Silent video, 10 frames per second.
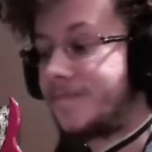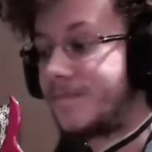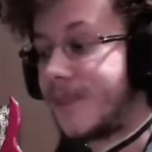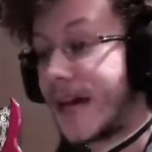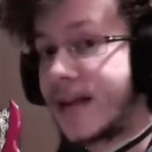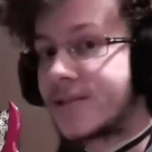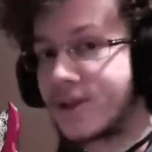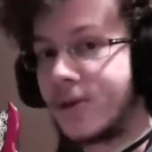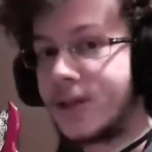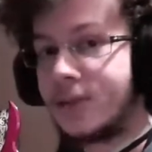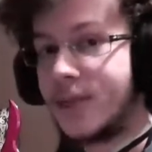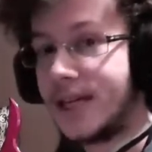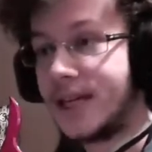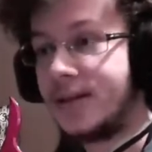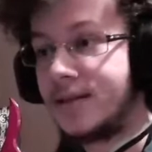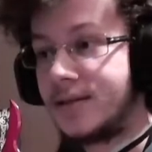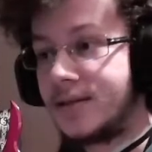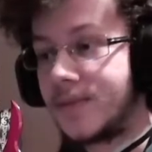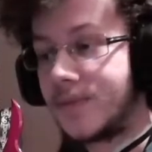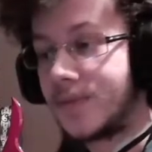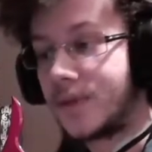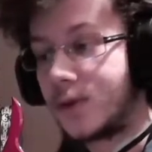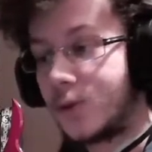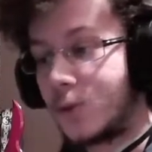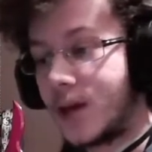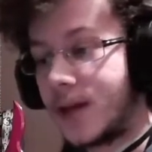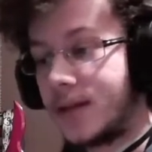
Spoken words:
That's going to be what